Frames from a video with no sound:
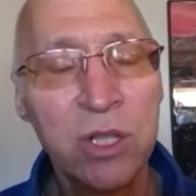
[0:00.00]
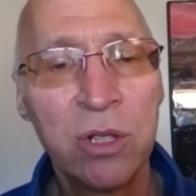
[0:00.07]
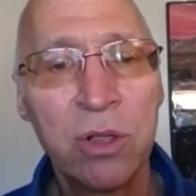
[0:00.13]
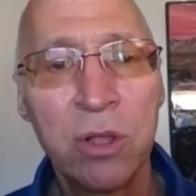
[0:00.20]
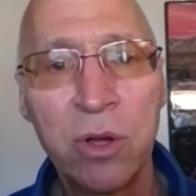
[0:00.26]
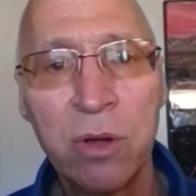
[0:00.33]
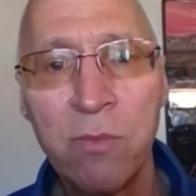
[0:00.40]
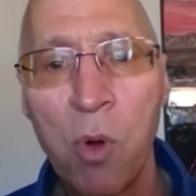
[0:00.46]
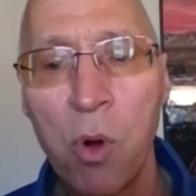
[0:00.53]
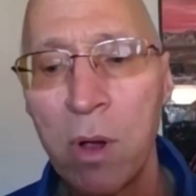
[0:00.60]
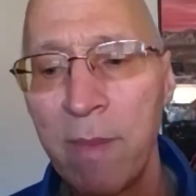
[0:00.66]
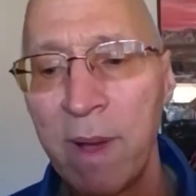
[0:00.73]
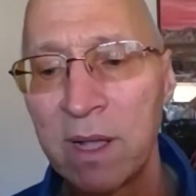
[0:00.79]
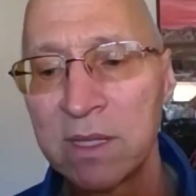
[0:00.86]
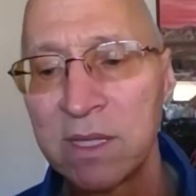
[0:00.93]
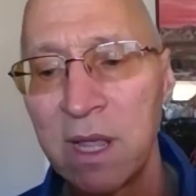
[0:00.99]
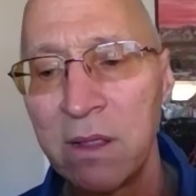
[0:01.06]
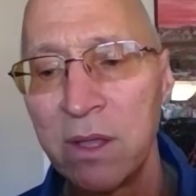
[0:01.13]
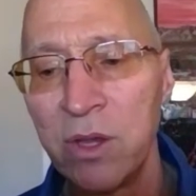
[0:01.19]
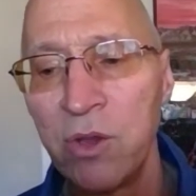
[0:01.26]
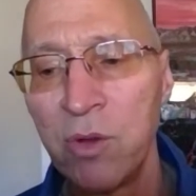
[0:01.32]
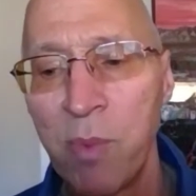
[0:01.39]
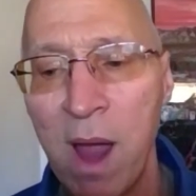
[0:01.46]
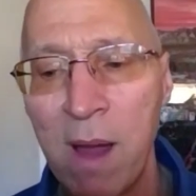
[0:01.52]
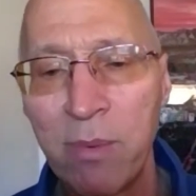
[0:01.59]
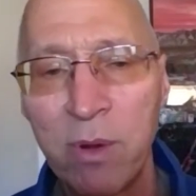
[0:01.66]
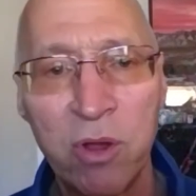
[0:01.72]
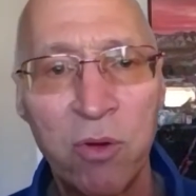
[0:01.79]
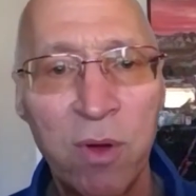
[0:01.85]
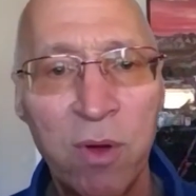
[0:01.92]
To learn more about selling your
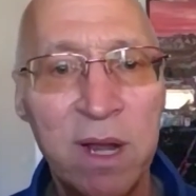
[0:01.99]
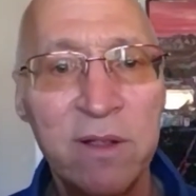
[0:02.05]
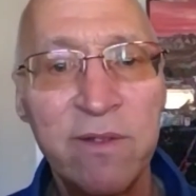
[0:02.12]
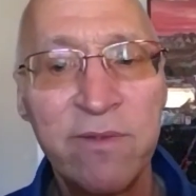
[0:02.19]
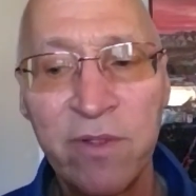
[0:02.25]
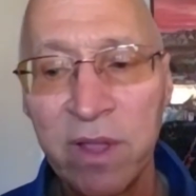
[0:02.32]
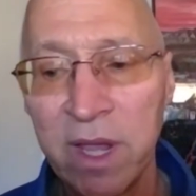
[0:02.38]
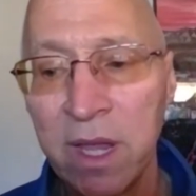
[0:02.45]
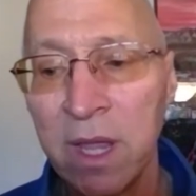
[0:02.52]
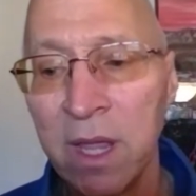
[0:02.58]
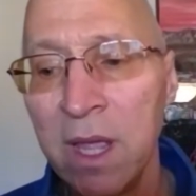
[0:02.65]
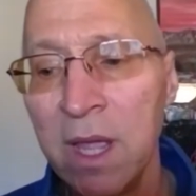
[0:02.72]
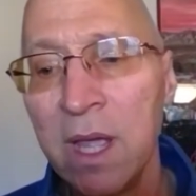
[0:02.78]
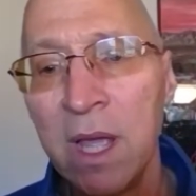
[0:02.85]
property creatively,